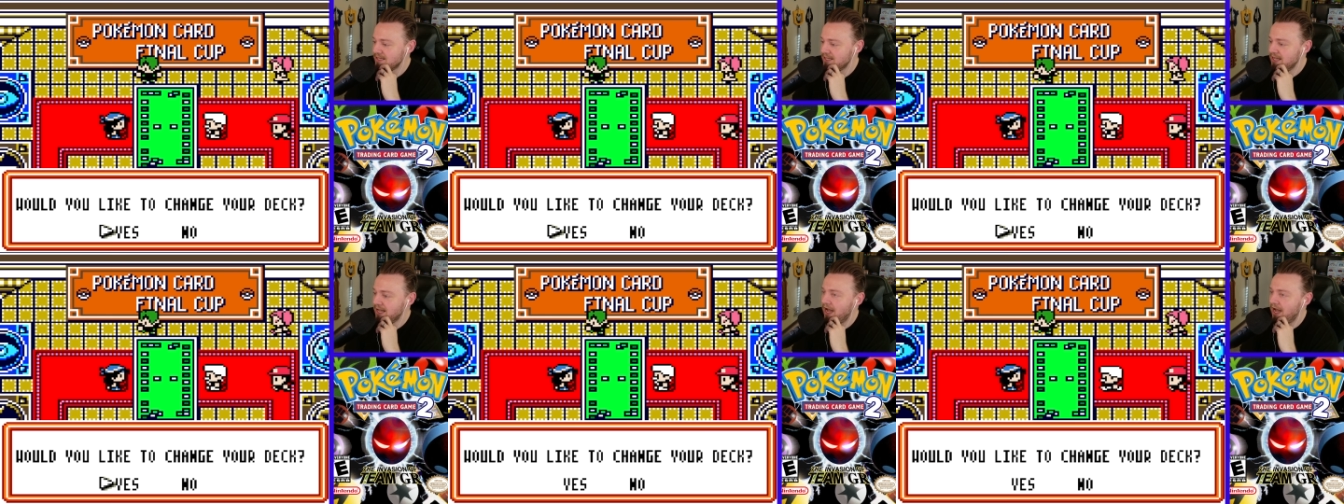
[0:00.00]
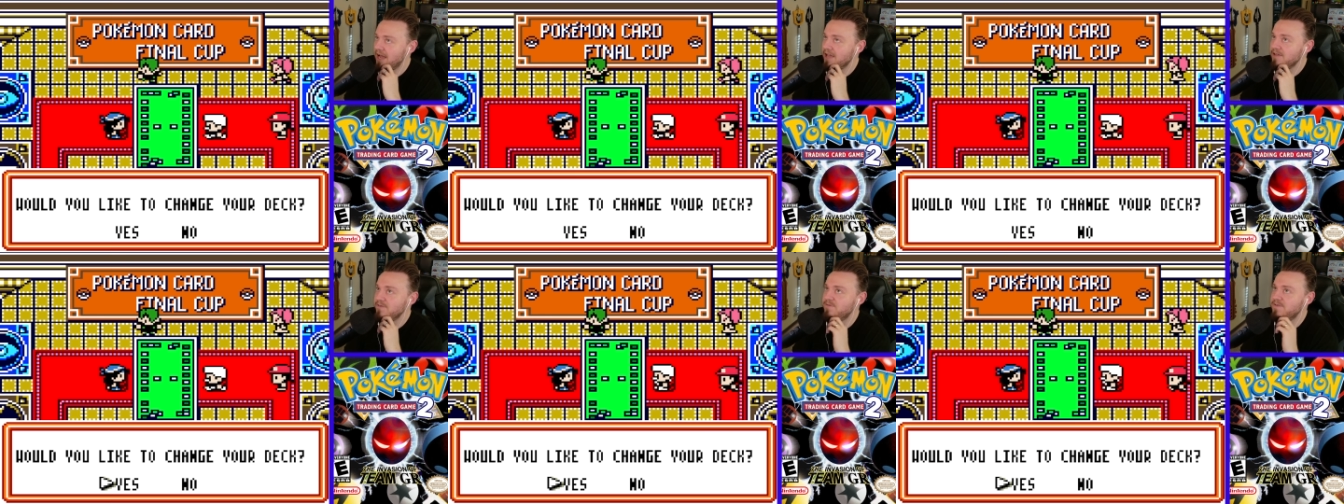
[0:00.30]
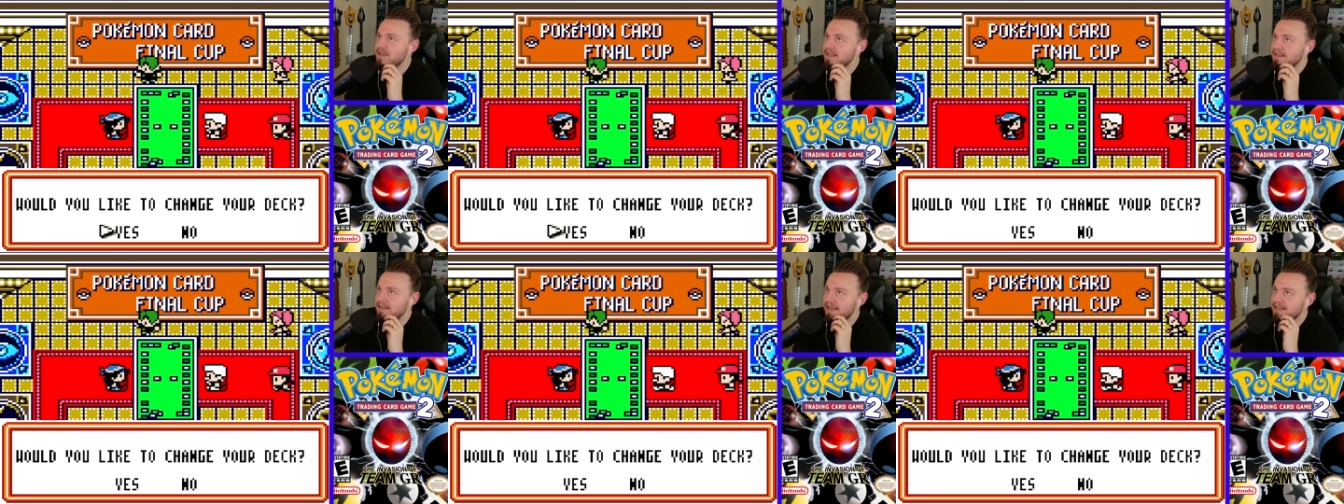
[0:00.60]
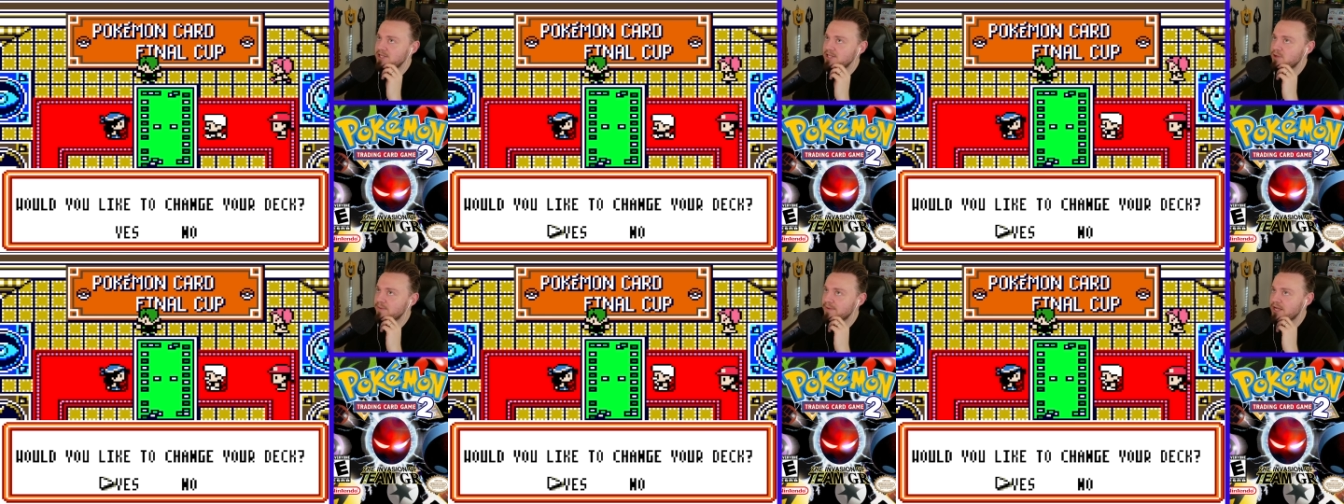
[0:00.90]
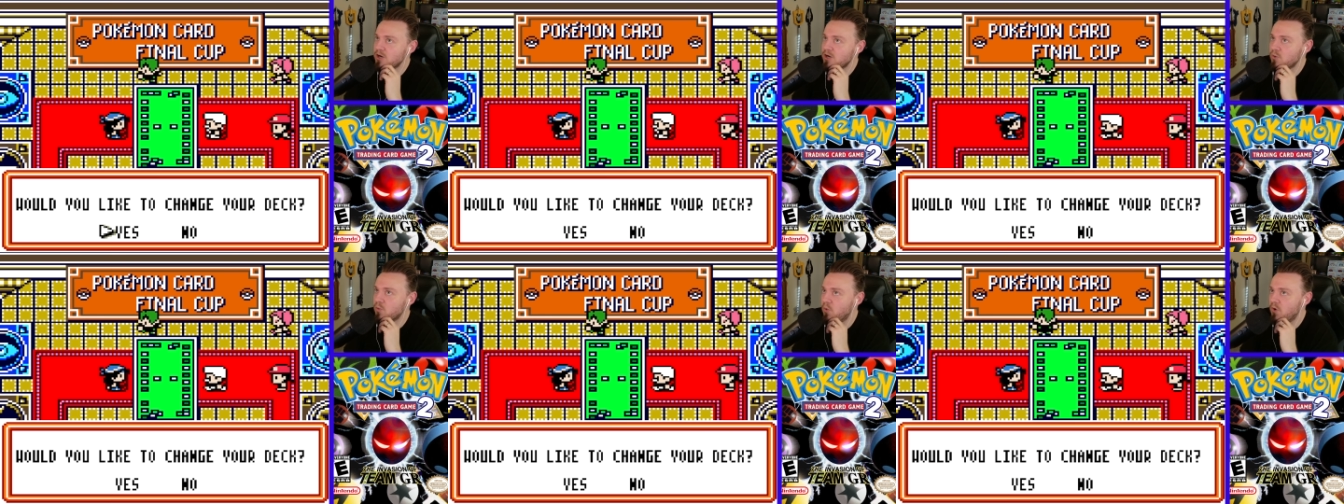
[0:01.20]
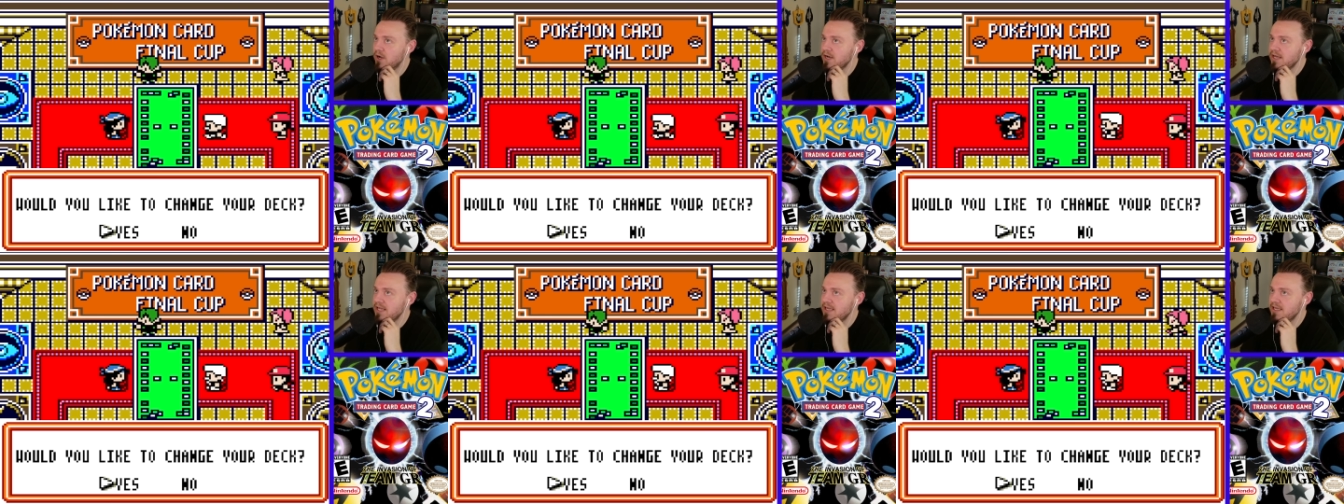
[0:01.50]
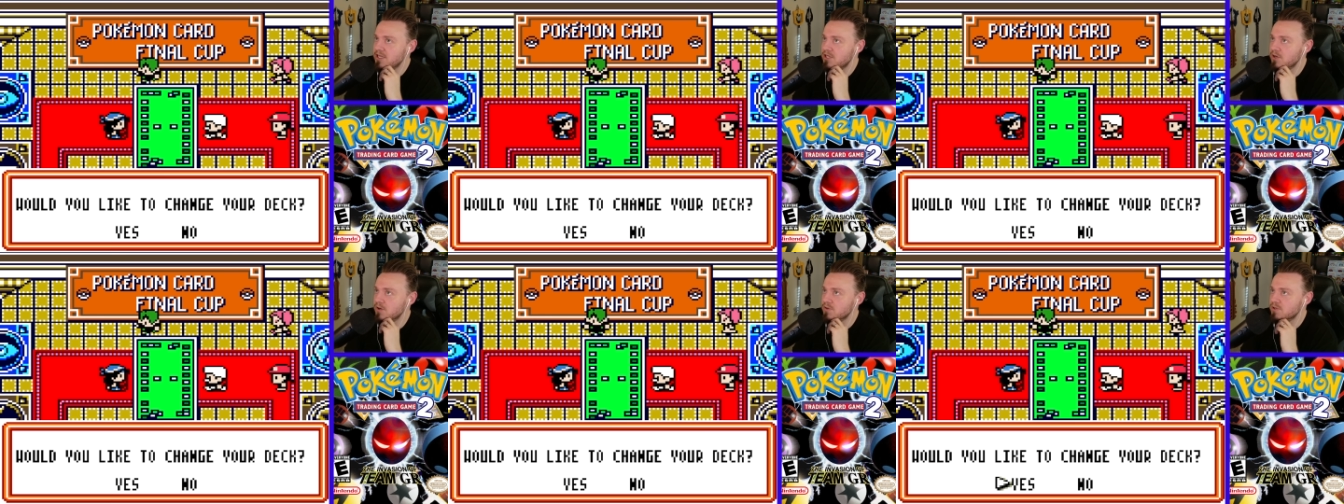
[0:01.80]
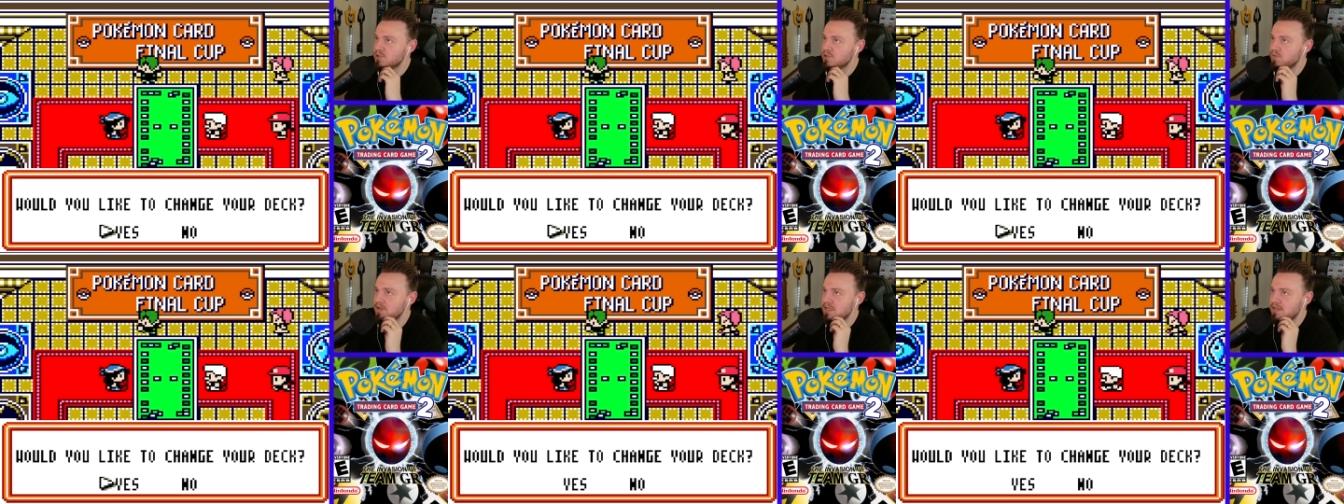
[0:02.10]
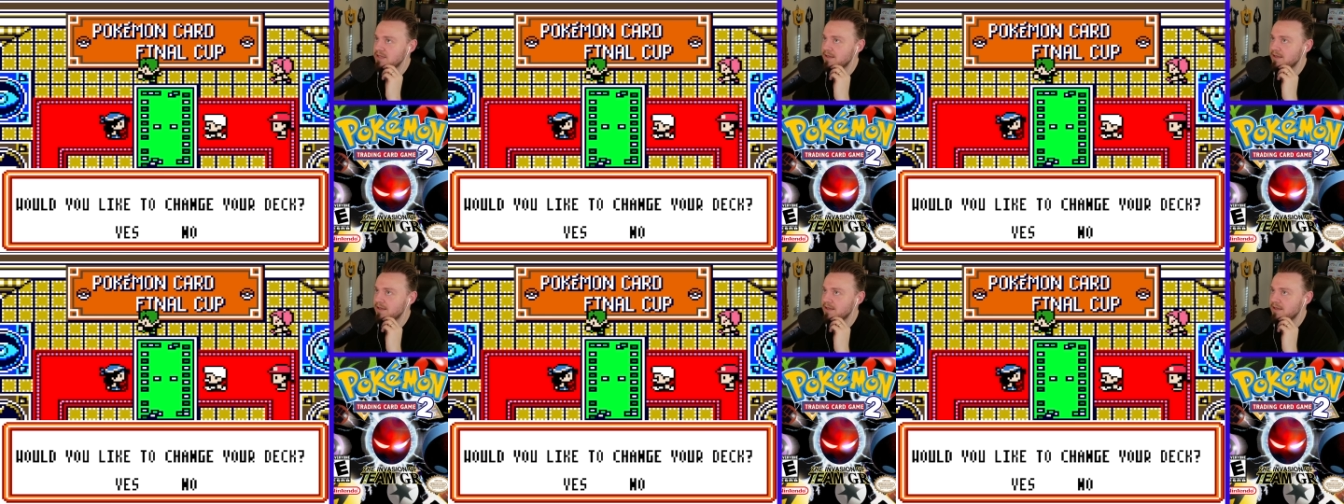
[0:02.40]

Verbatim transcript: I feel like no matter what he goes with,